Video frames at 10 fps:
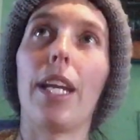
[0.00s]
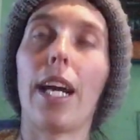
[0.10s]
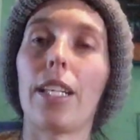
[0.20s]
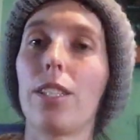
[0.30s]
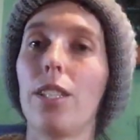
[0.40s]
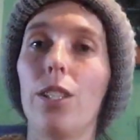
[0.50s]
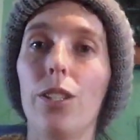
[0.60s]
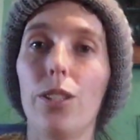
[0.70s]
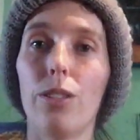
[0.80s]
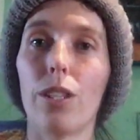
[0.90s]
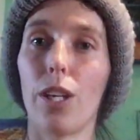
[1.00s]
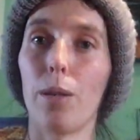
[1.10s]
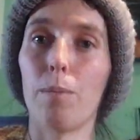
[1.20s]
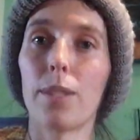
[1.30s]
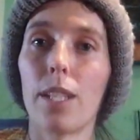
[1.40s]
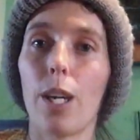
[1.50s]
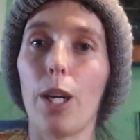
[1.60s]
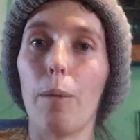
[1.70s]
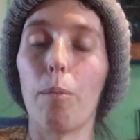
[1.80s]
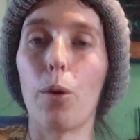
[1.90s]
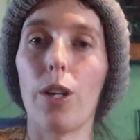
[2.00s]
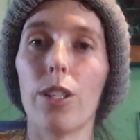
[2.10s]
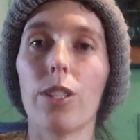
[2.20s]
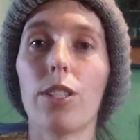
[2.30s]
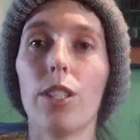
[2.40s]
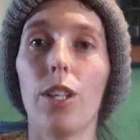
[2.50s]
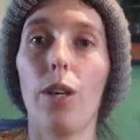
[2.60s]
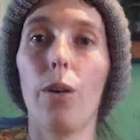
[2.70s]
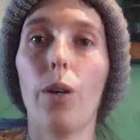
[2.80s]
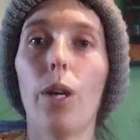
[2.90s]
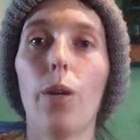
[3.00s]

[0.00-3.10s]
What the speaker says: next two terms that are important to know,